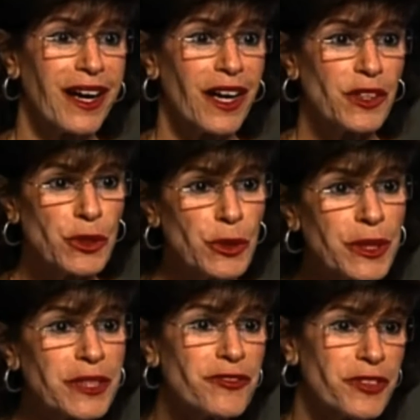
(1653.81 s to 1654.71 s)
a new
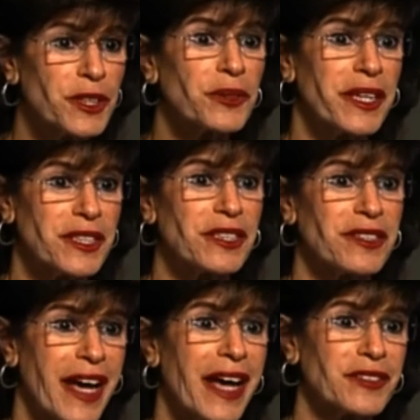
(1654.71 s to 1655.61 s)
configuration of
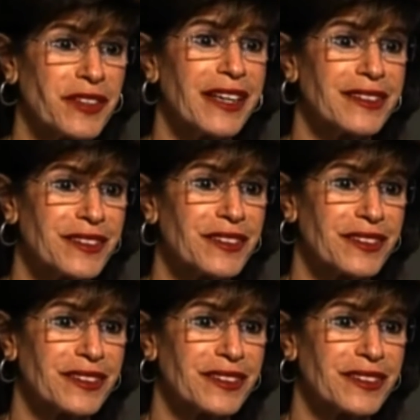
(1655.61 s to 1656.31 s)
assets,